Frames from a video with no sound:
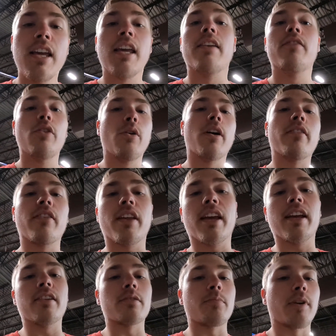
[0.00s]
Even though everything
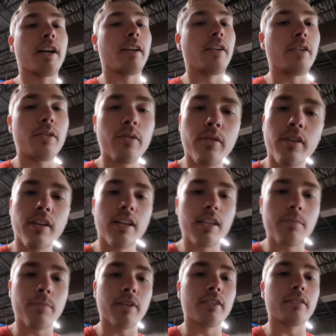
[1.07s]
here is brand new,
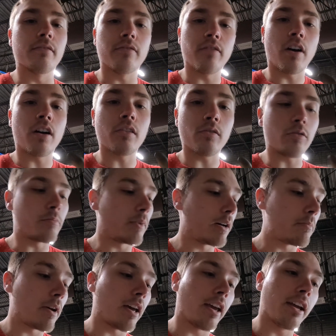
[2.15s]
it's been fondled by
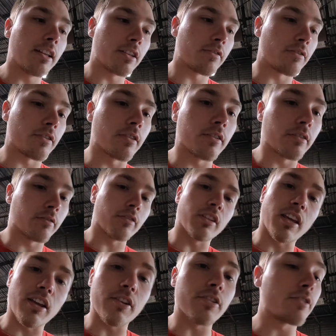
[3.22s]
my hands for
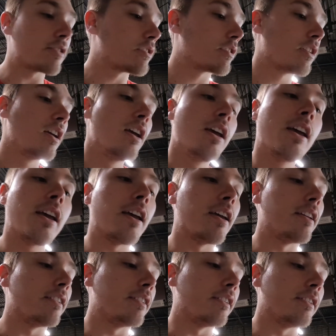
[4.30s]
years,
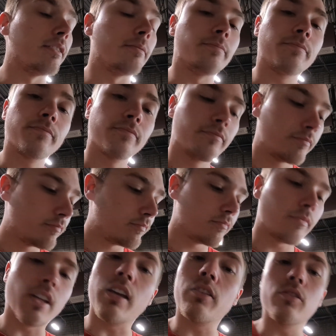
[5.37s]
and
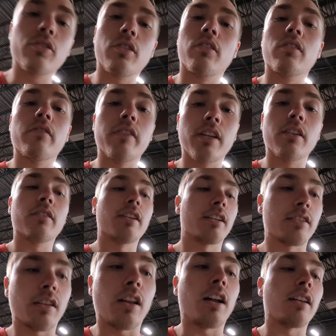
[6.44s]
you saw in the video, it
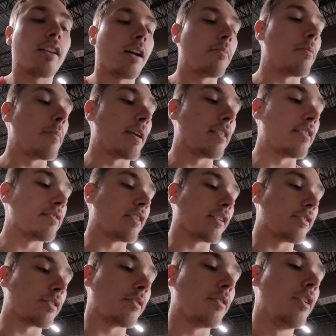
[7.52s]
takes a lot of time to make these
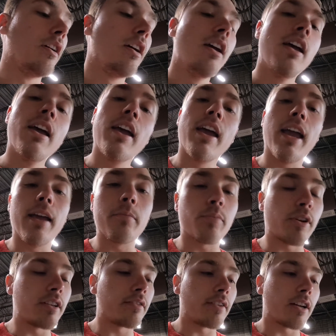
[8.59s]
things, so
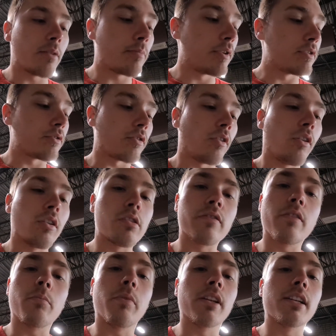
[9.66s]
handprints, fingerprints are all over
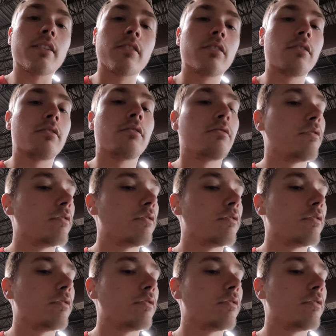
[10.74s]
the place.